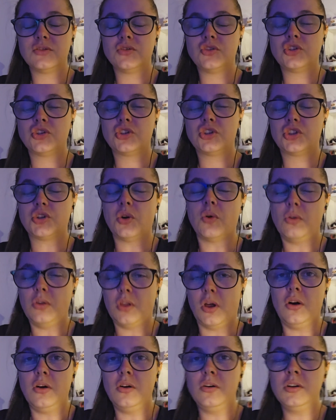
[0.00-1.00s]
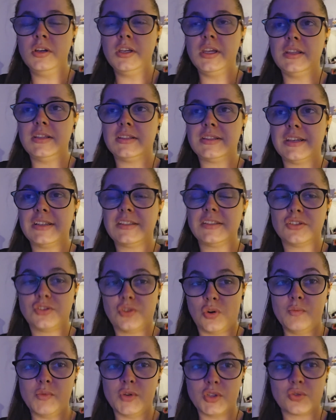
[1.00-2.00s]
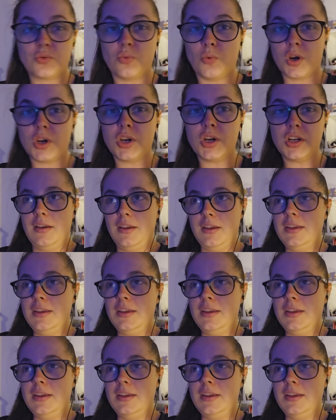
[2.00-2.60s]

so long. It takes so much work.